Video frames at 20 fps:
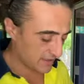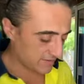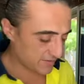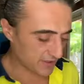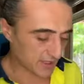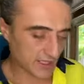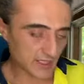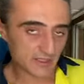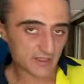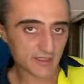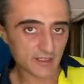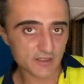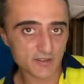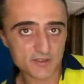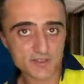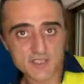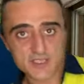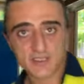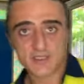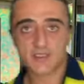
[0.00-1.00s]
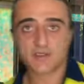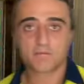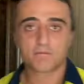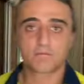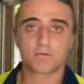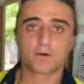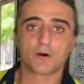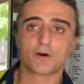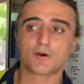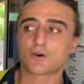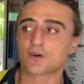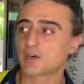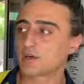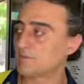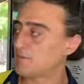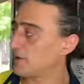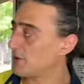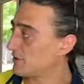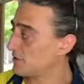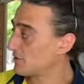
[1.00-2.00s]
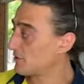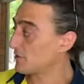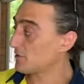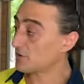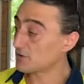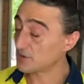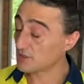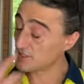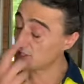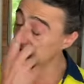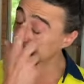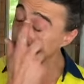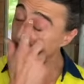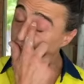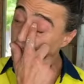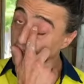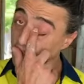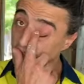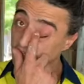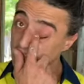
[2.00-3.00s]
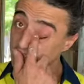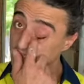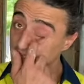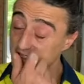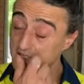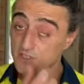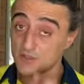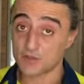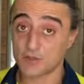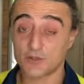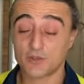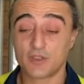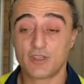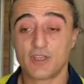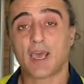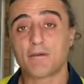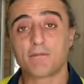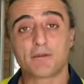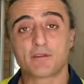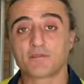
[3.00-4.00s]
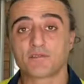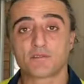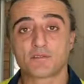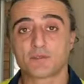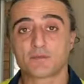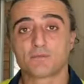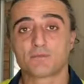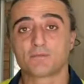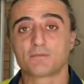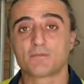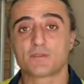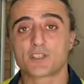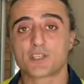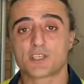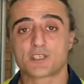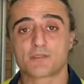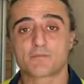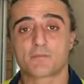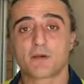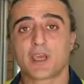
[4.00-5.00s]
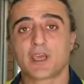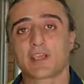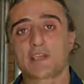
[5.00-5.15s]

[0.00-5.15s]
If I can tell you something more about all these things, is all coming from just my